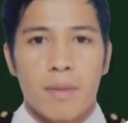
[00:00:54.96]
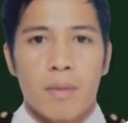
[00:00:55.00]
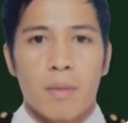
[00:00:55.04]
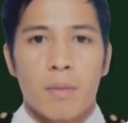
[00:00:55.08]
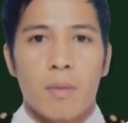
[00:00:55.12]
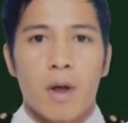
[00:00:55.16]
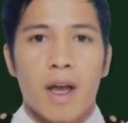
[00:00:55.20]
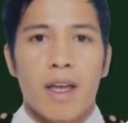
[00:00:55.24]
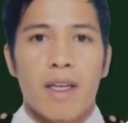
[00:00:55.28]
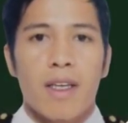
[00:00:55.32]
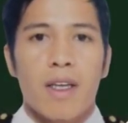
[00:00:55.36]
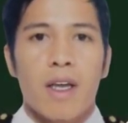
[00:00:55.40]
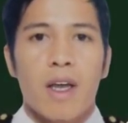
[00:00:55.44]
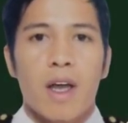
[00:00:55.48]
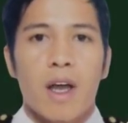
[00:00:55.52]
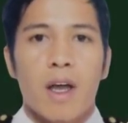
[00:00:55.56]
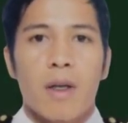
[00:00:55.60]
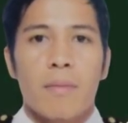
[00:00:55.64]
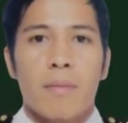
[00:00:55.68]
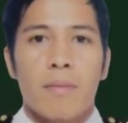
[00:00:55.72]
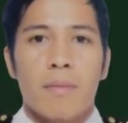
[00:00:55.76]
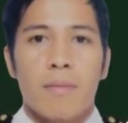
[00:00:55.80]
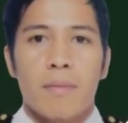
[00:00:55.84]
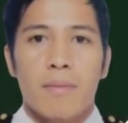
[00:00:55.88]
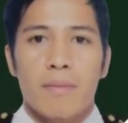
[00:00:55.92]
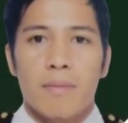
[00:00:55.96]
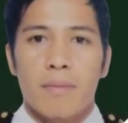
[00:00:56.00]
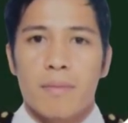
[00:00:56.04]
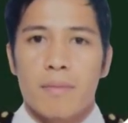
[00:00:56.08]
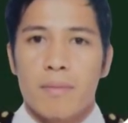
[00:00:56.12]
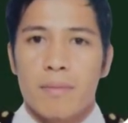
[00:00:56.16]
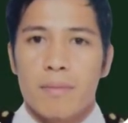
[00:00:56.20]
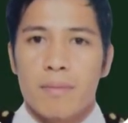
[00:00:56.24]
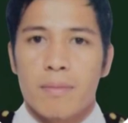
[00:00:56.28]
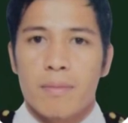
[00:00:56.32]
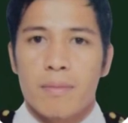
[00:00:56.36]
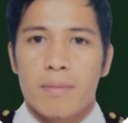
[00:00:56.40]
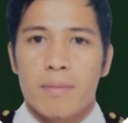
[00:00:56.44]
Righting arm.
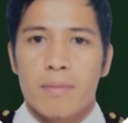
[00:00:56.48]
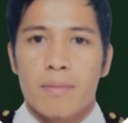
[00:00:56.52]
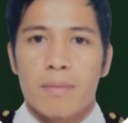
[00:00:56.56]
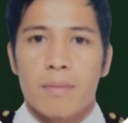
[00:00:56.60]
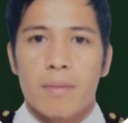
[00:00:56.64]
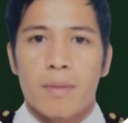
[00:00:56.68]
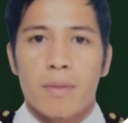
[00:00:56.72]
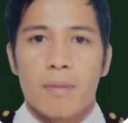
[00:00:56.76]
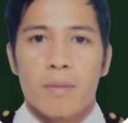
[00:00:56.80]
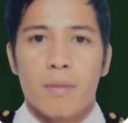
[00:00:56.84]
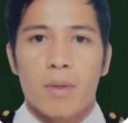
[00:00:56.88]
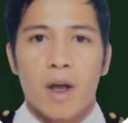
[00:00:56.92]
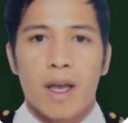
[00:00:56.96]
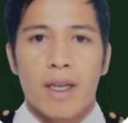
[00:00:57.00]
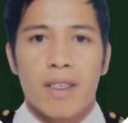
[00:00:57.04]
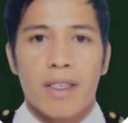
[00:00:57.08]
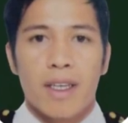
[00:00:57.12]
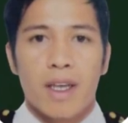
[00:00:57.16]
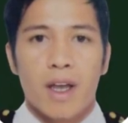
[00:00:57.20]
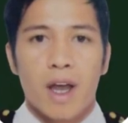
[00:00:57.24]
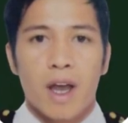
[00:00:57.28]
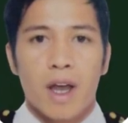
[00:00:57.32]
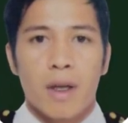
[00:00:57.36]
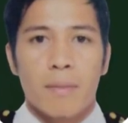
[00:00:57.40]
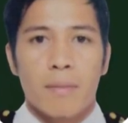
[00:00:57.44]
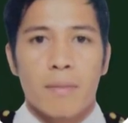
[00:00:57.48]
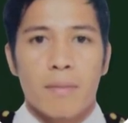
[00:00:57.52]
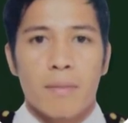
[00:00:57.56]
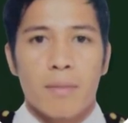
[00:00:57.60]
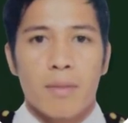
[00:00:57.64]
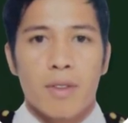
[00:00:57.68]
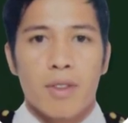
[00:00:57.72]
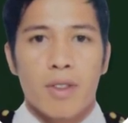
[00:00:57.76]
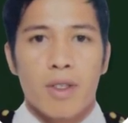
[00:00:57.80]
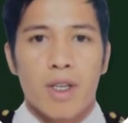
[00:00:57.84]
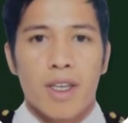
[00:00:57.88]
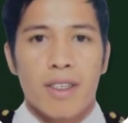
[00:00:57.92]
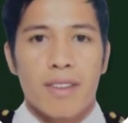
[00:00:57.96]
Righting arm,
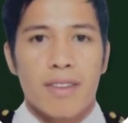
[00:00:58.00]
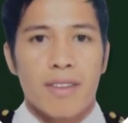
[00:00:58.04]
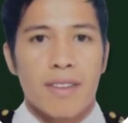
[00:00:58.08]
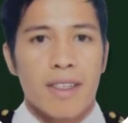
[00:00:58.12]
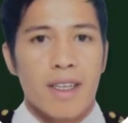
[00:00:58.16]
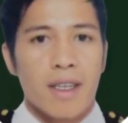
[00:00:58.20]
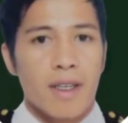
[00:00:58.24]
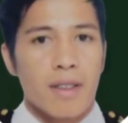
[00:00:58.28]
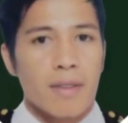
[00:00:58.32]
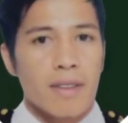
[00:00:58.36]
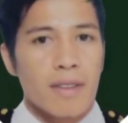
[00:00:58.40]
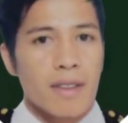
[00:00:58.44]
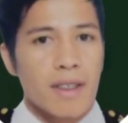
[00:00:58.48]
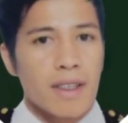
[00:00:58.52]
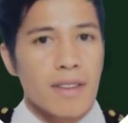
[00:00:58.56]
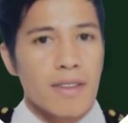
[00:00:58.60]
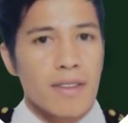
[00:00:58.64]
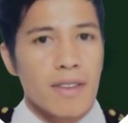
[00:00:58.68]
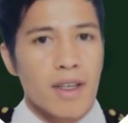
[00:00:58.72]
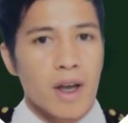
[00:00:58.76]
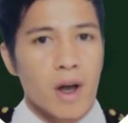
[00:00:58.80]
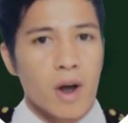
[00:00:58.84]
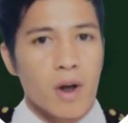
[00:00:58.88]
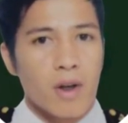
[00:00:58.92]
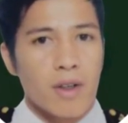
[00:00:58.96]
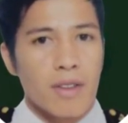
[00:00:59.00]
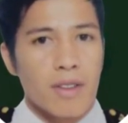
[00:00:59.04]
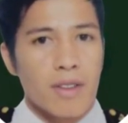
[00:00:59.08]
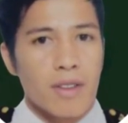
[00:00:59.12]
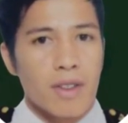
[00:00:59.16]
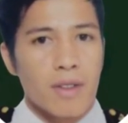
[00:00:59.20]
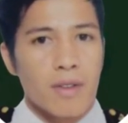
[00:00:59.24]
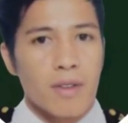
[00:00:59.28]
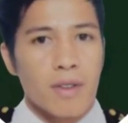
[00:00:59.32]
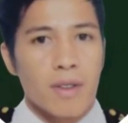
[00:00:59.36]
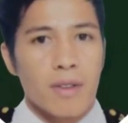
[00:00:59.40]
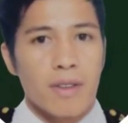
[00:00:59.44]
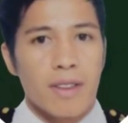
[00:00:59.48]
GZ, is the
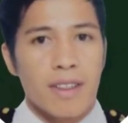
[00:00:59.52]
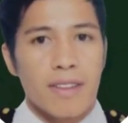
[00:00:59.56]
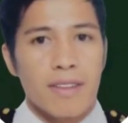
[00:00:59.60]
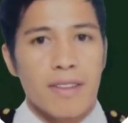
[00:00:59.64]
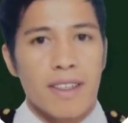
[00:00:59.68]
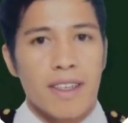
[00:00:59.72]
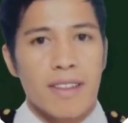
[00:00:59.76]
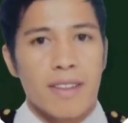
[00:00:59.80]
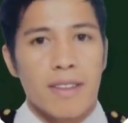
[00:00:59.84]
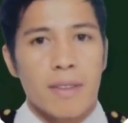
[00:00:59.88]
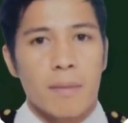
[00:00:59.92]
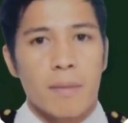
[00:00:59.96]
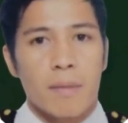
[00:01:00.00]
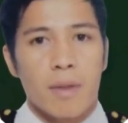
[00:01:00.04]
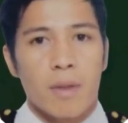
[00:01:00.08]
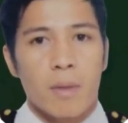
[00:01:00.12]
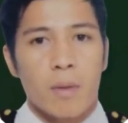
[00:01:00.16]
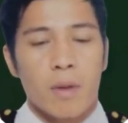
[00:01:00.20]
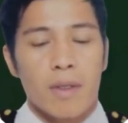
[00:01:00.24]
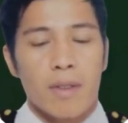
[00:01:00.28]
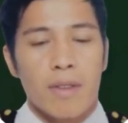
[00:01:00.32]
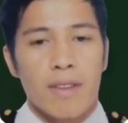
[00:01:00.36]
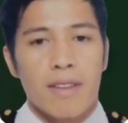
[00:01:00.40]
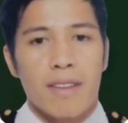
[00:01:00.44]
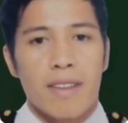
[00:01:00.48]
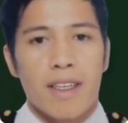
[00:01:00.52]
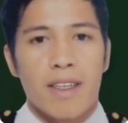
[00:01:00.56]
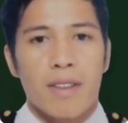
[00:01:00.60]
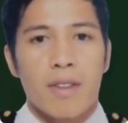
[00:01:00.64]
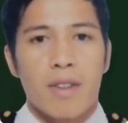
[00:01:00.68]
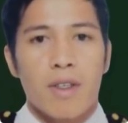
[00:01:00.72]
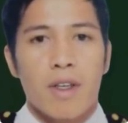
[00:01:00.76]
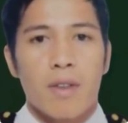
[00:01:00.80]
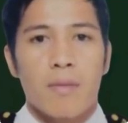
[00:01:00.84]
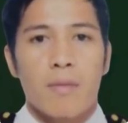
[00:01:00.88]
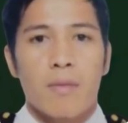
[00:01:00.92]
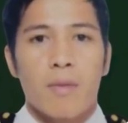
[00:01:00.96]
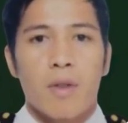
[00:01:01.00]
horizontal distance between the
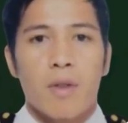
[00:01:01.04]
center of